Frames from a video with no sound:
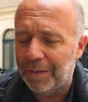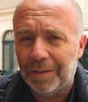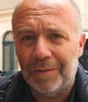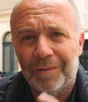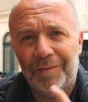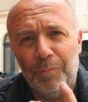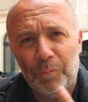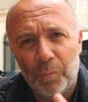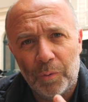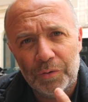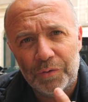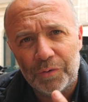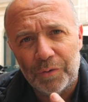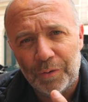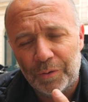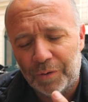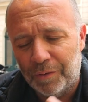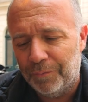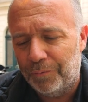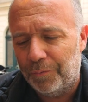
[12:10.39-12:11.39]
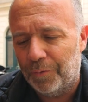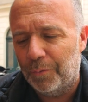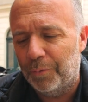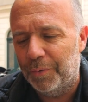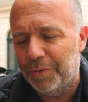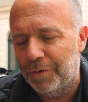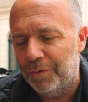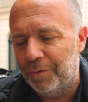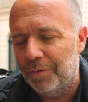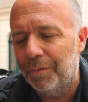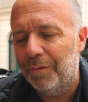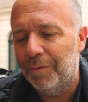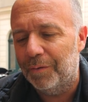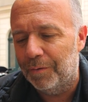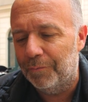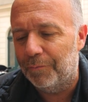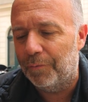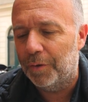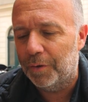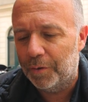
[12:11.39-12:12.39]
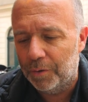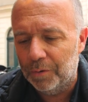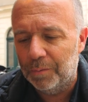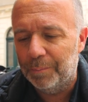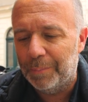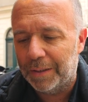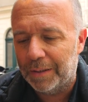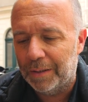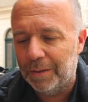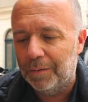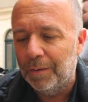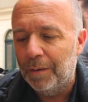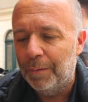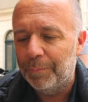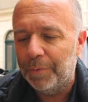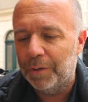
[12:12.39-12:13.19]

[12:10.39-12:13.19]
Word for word: that's what you're looking for when you're looking for a good baguette,